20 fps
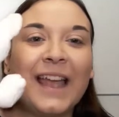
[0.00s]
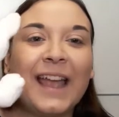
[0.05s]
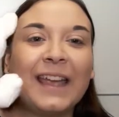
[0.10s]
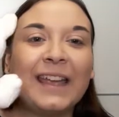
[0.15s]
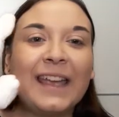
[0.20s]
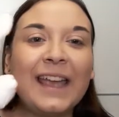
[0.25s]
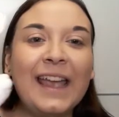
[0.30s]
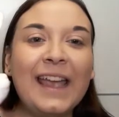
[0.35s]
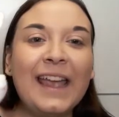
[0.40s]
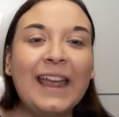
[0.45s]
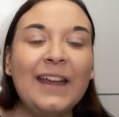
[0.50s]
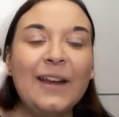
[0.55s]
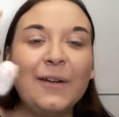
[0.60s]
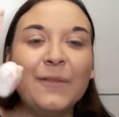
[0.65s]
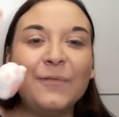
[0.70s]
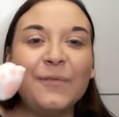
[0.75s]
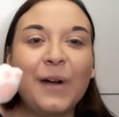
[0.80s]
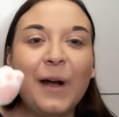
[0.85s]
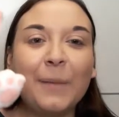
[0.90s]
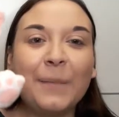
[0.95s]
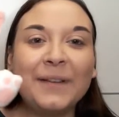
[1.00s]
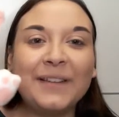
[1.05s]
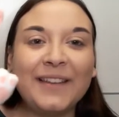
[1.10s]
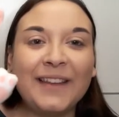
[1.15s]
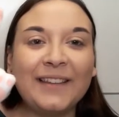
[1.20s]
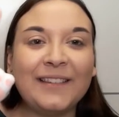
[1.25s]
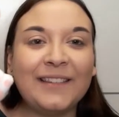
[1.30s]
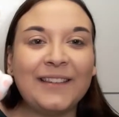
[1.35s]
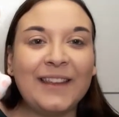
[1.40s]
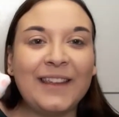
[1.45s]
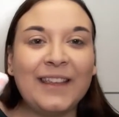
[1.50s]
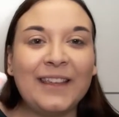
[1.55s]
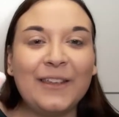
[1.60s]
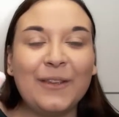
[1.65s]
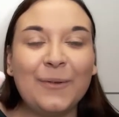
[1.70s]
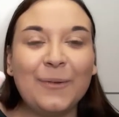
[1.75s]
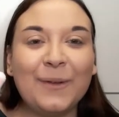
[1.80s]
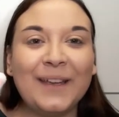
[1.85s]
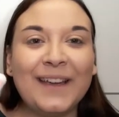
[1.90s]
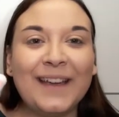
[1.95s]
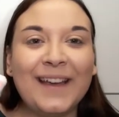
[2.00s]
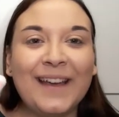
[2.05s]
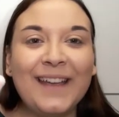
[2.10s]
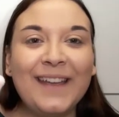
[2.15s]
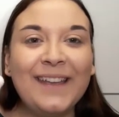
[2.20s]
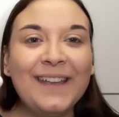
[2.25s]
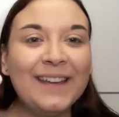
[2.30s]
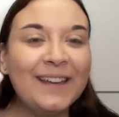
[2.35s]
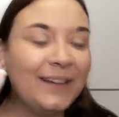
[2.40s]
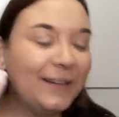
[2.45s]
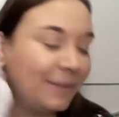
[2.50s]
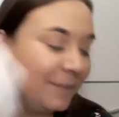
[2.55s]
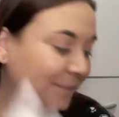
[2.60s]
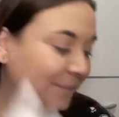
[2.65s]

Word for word: Again, from Disney U K.